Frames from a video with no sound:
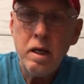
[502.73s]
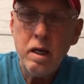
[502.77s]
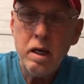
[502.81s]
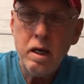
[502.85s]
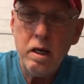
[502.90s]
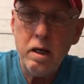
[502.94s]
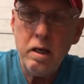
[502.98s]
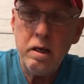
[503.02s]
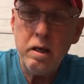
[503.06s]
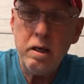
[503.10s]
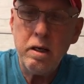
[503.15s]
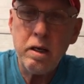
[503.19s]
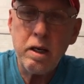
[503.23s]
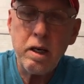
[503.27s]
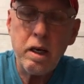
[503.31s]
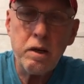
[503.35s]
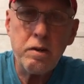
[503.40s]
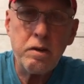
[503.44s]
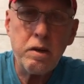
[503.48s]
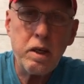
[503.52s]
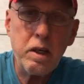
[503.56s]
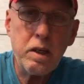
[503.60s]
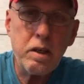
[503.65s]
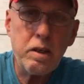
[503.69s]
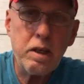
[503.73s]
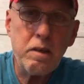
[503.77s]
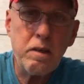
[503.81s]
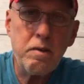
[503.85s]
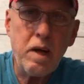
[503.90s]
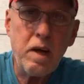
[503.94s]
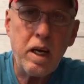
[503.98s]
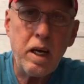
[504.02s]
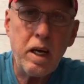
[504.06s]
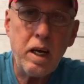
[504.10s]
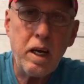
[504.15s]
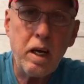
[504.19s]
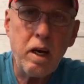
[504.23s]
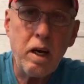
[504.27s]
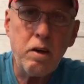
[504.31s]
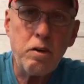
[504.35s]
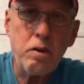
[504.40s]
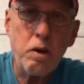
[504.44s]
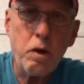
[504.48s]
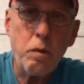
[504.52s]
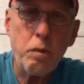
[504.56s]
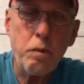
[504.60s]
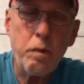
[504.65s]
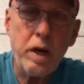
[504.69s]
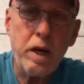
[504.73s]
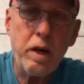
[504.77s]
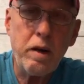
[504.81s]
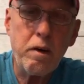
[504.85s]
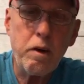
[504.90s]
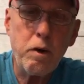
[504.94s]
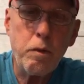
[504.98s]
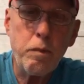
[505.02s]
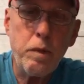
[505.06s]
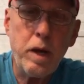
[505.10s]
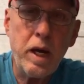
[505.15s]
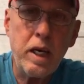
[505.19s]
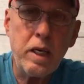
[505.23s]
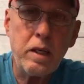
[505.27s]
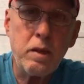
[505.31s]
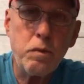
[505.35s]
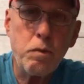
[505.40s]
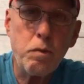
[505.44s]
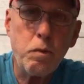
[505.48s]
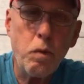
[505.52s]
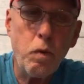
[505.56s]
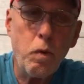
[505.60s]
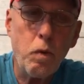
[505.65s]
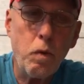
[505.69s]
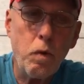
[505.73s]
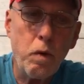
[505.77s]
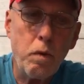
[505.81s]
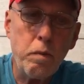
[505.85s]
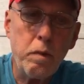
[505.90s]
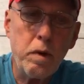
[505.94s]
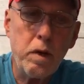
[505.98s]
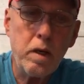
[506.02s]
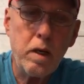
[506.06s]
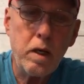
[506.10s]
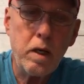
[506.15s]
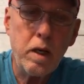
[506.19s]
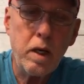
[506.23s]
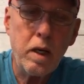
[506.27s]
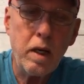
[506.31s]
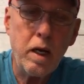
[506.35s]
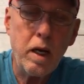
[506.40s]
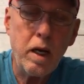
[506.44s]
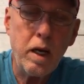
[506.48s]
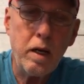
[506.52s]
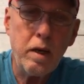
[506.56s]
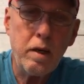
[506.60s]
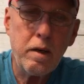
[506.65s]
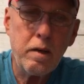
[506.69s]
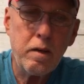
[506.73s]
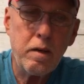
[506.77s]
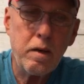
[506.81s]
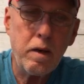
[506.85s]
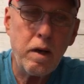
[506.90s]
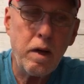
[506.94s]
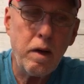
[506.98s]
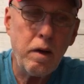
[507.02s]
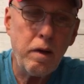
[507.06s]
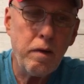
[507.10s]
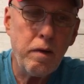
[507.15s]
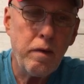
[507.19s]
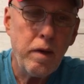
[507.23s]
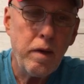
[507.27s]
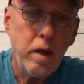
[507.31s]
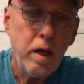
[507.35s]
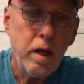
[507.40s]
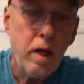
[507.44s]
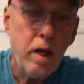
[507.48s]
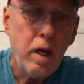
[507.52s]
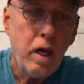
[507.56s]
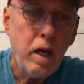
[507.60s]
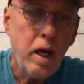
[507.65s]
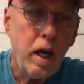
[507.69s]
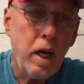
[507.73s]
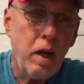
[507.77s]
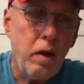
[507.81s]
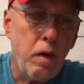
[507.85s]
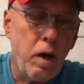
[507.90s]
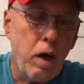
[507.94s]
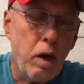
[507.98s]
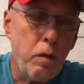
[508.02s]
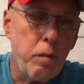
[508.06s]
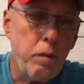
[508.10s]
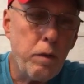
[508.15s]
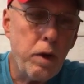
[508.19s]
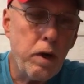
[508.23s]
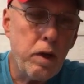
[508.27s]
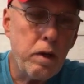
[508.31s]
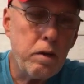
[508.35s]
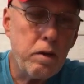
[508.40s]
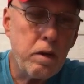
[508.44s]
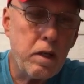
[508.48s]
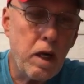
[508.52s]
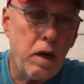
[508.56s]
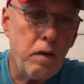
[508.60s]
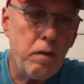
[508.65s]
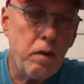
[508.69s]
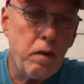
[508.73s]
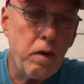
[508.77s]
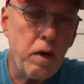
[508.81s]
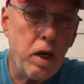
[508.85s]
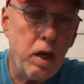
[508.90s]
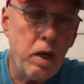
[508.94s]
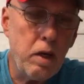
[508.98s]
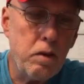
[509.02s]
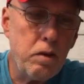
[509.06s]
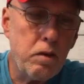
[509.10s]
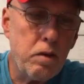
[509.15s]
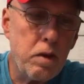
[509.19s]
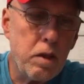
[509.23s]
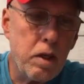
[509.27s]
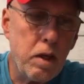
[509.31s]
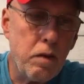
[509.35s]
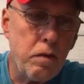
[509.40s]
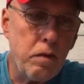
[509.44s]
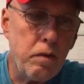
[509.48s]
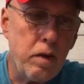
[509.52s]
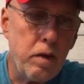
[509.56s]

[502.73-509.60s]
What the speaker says: because it seems like it goes on better if the paint's warm, you know. So anyway, I'm going to put several coats of,